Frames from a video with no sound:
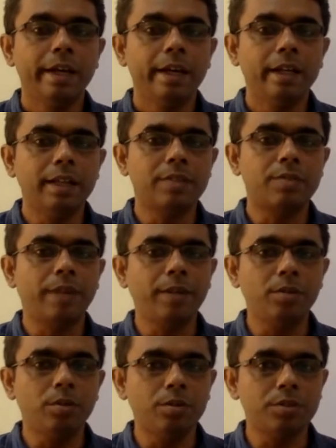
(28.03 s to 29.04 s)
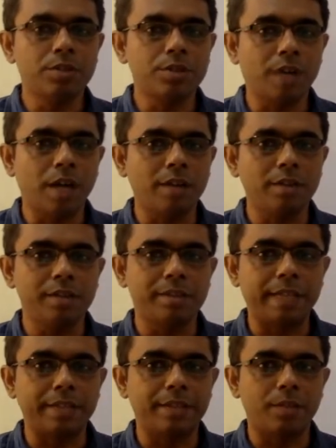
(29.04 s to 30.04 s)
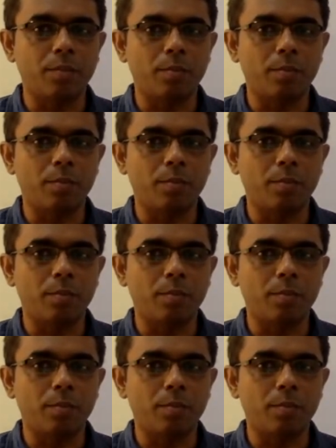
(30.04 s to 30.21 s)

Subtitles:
let's try to start this lecture